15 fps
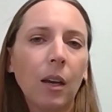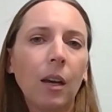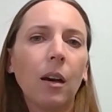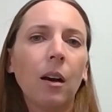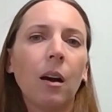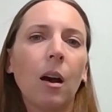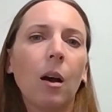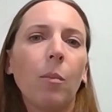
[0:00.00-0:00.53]

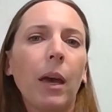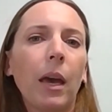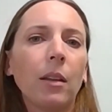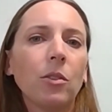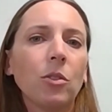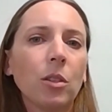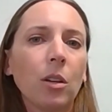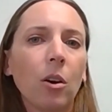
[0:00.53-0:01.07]

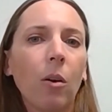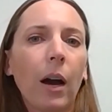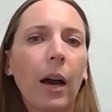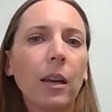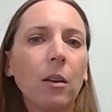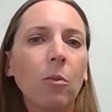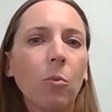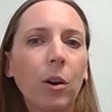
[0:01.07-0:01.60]
And so I
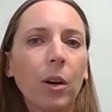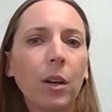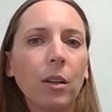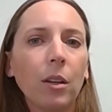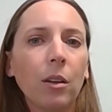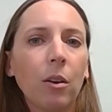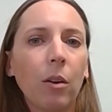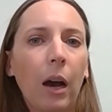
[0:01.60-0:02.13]
didn't want,
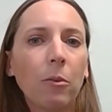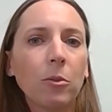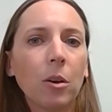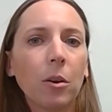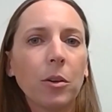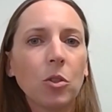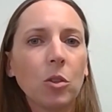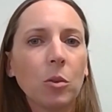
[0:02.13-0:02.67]
you know, I was
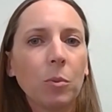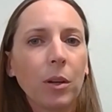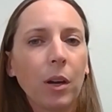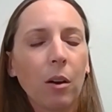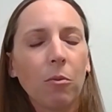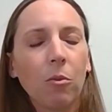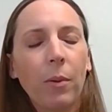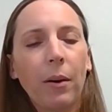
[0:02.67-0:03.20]
always super
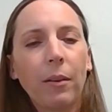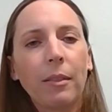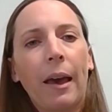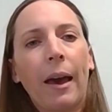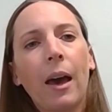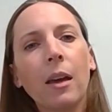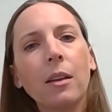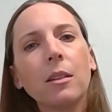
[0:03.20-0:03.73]
careful about
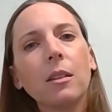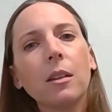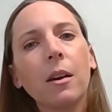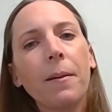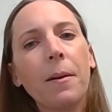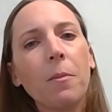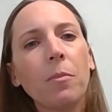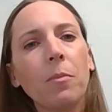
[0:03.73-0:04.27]
that.
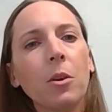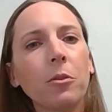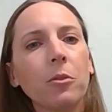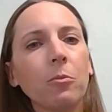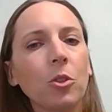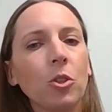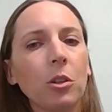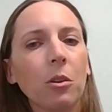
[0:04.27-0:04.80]
There was
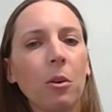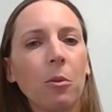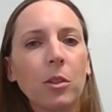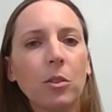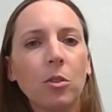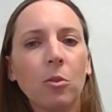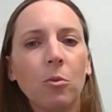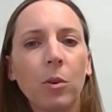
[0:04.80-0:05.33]
one show I went
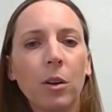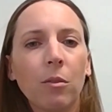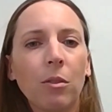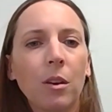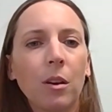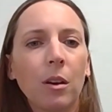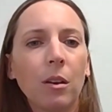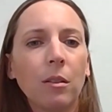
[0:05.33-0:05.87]
to where
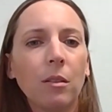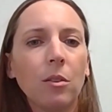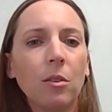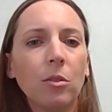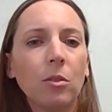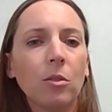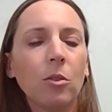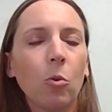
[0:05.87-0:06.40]
the
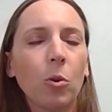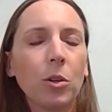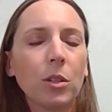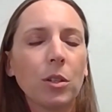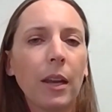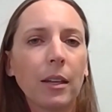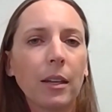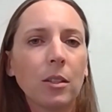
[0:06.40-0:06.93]
horse
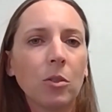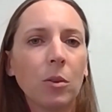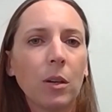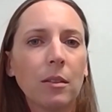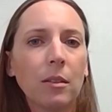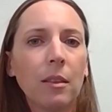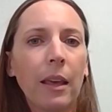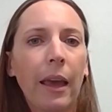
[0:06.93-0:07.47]
next to
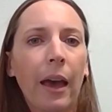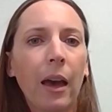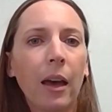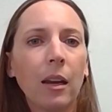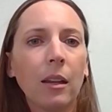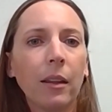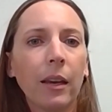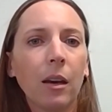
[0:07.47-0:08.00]
us, they
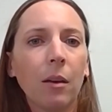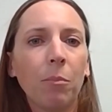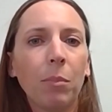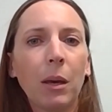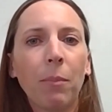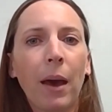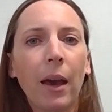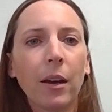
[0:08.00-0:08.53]
had like a
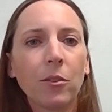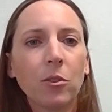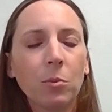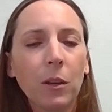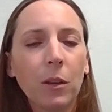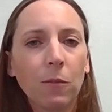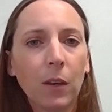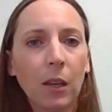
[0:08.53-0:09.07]
big bag of
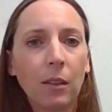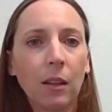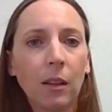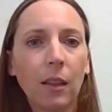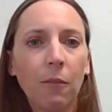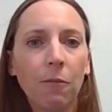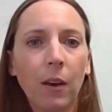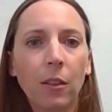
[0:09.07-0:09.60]
sweet feed that
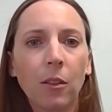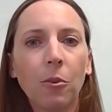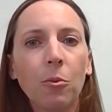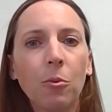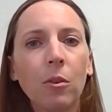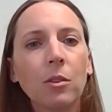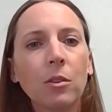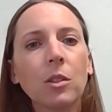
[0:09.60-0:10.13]
they fed their
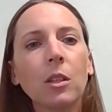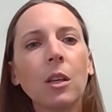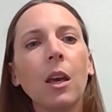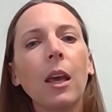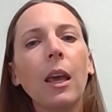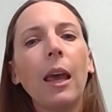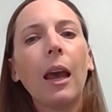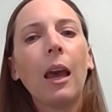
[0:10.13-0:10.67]
horse,
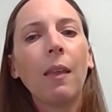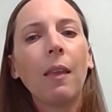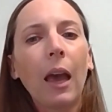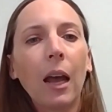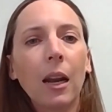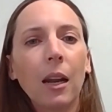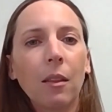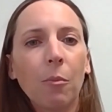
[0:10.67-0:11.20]
and they
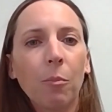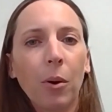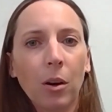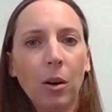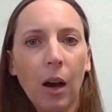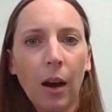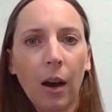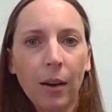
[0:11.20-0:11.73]
had it in the
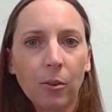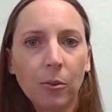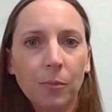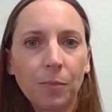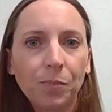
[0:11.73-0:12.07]
barn aisle.